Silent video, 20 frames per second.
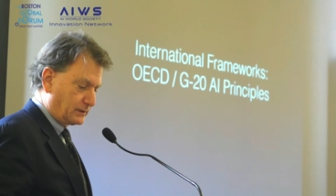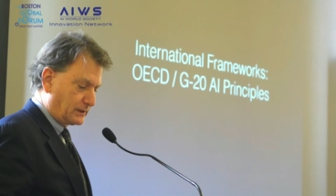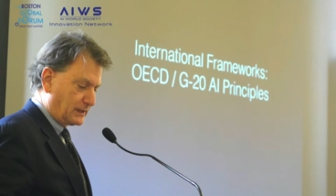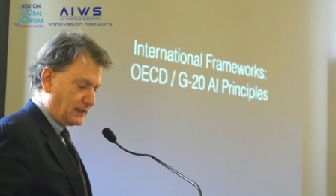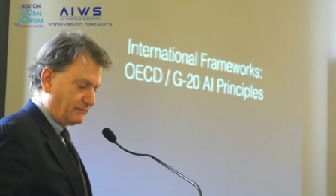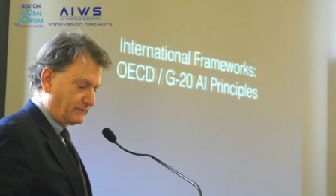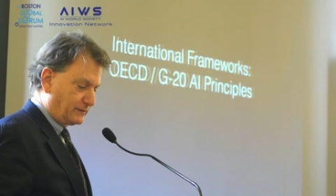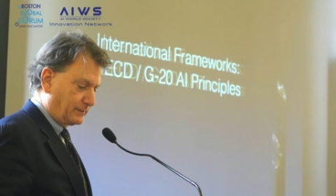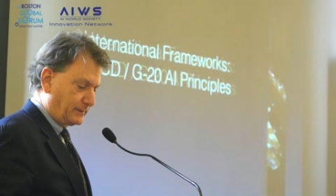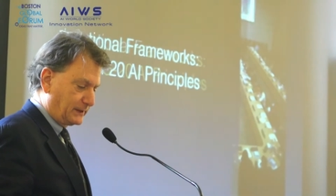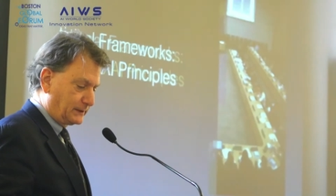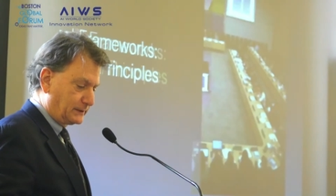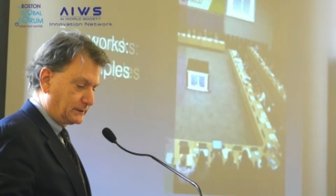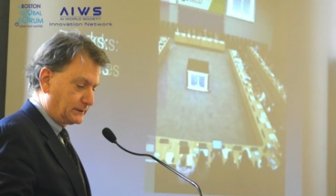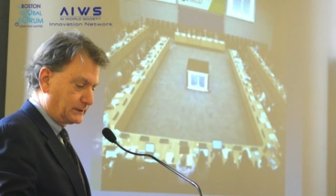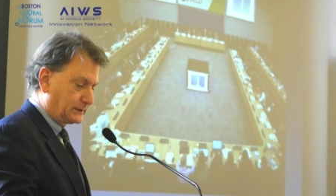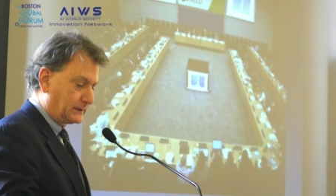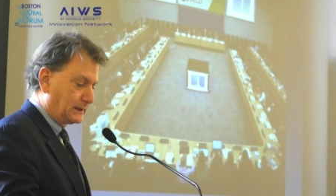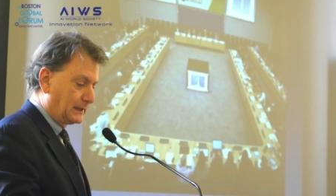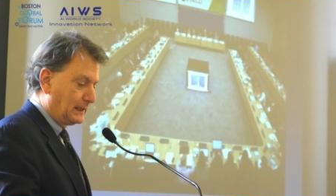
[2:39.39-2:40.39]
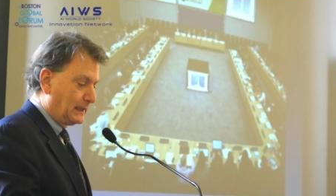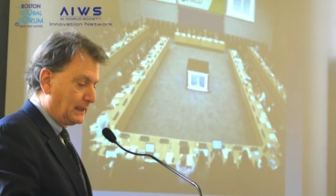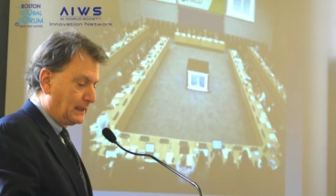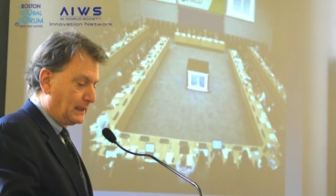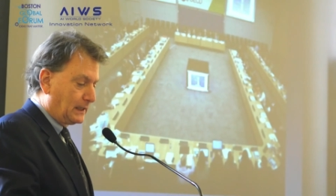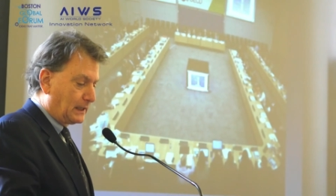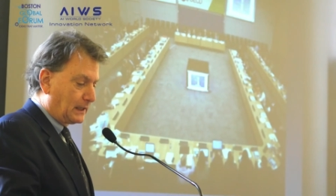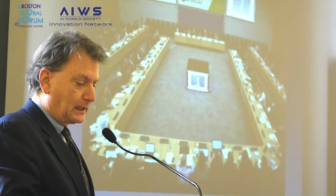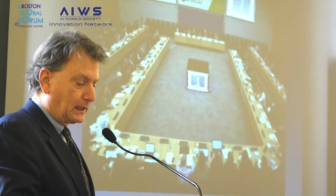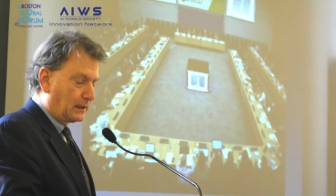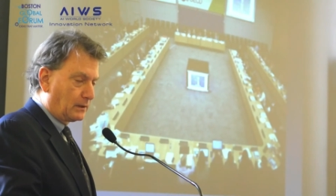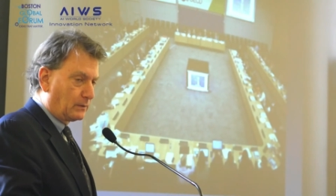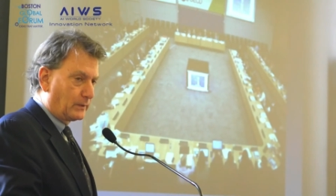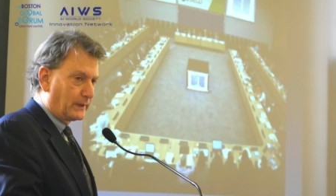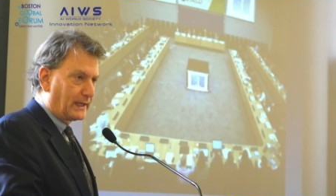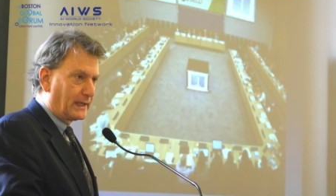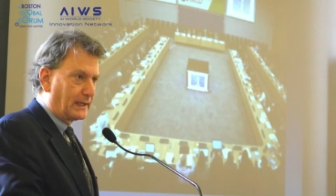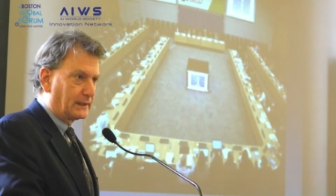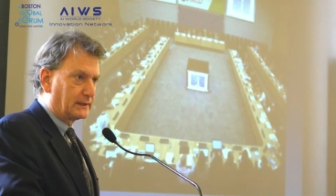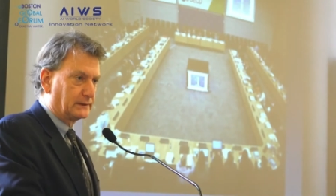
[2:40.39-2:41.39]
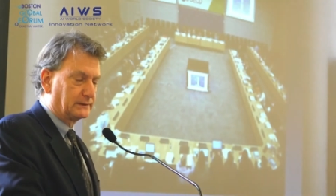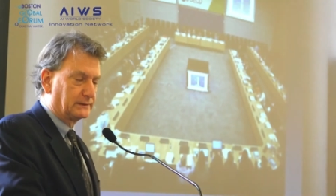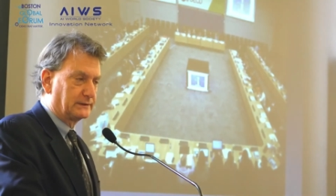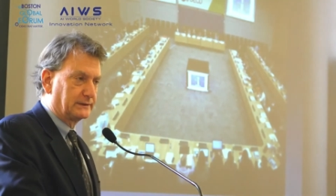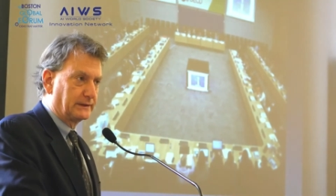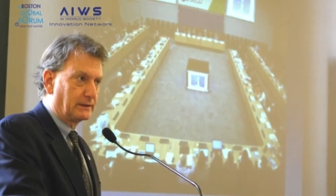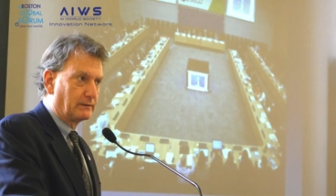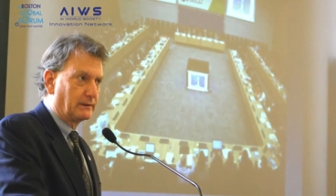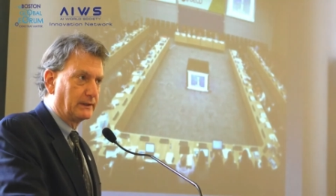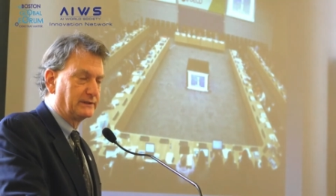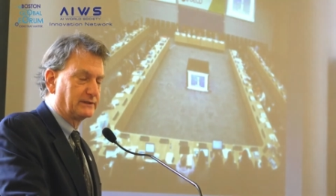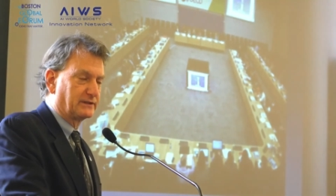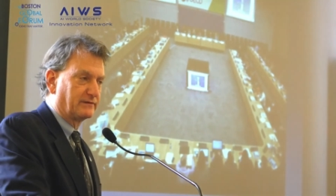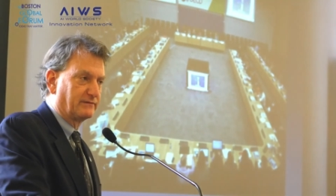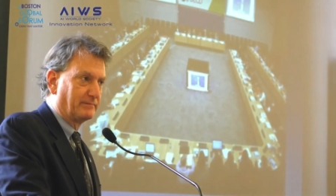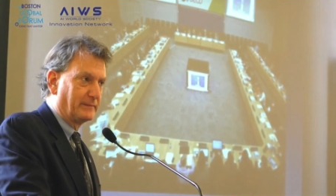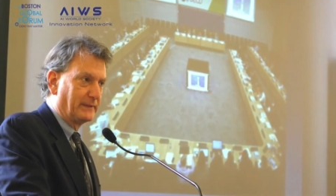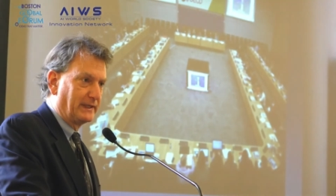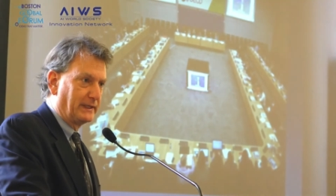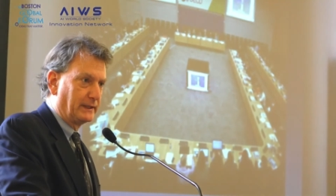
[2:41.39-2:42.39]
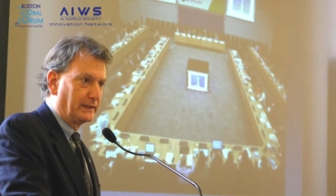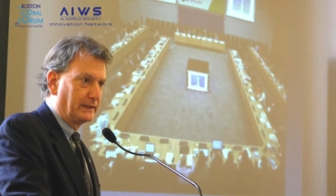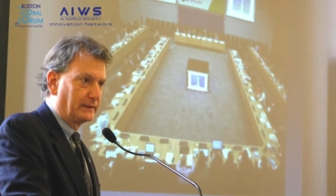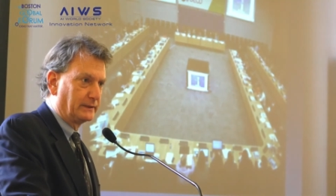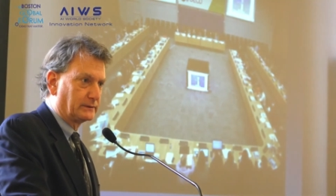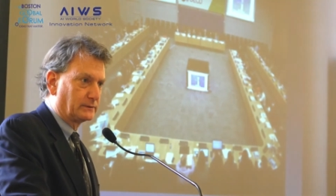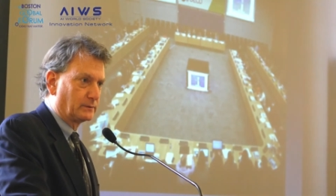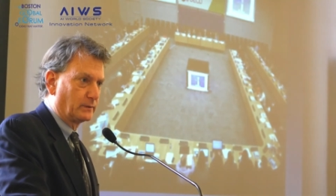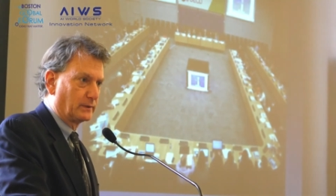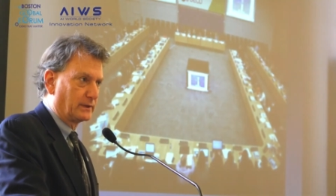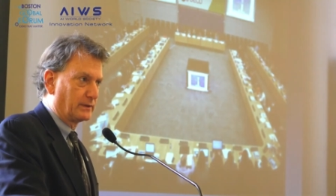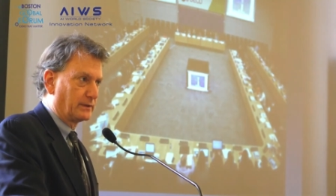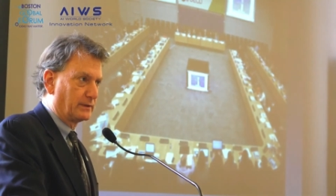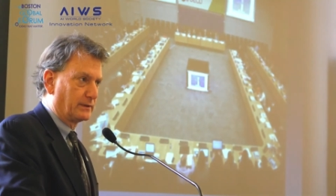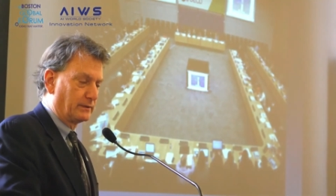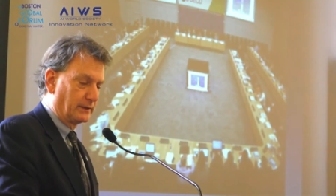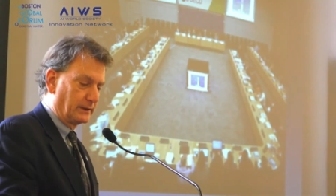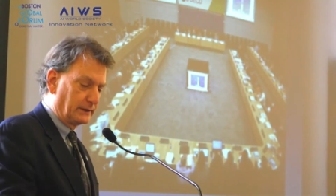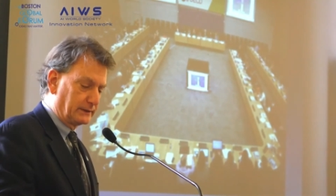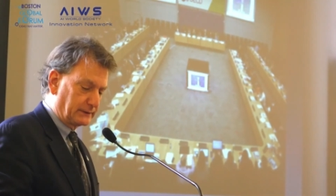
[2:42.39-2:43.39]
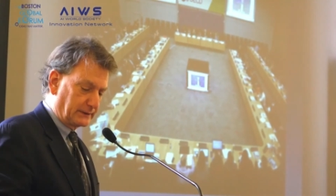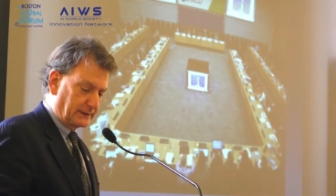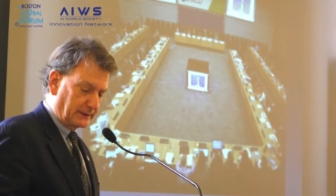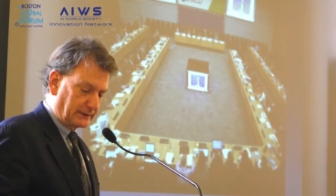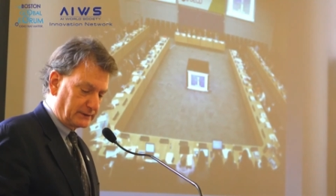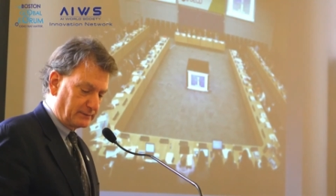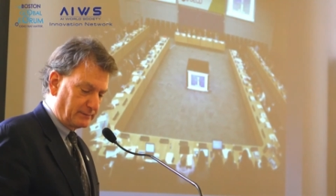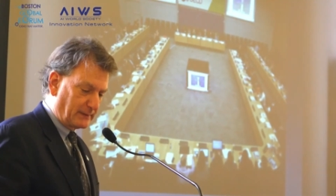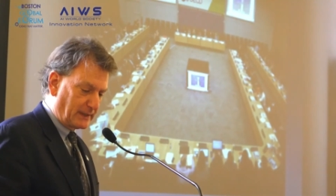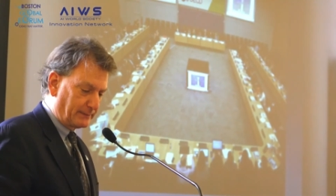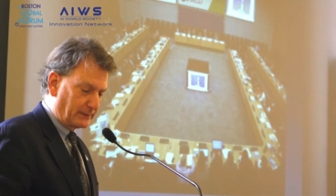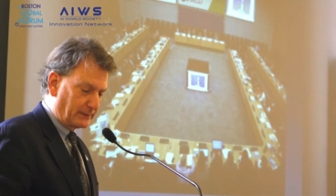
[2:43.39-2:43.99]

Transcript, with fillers: Uh, we had a series of meetings with the 36 member countries.